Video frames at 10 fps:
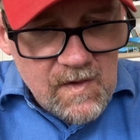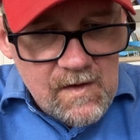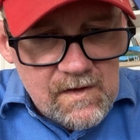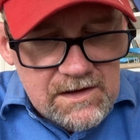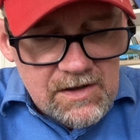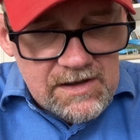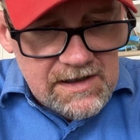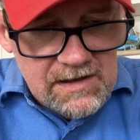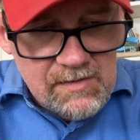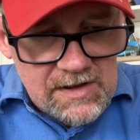the
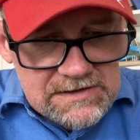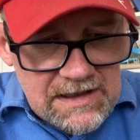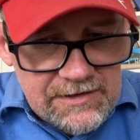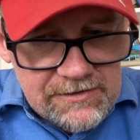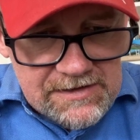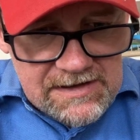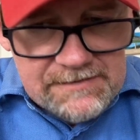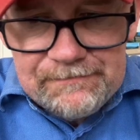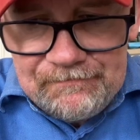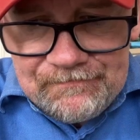talking about Leonard
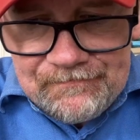and